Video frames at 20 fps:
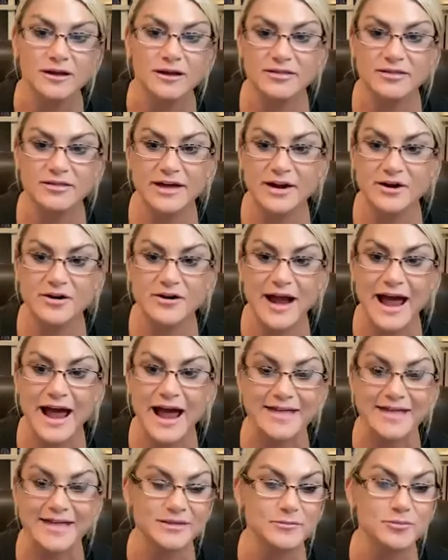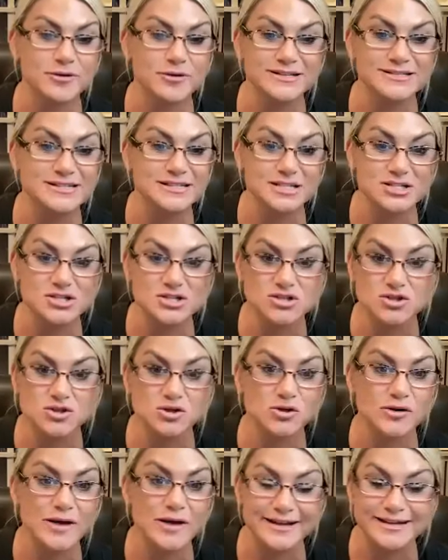that are at the
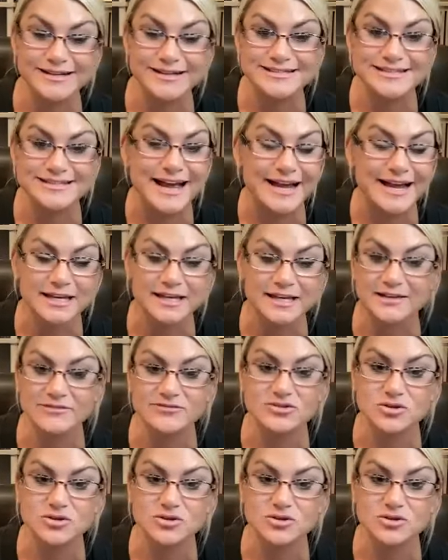presidential and executive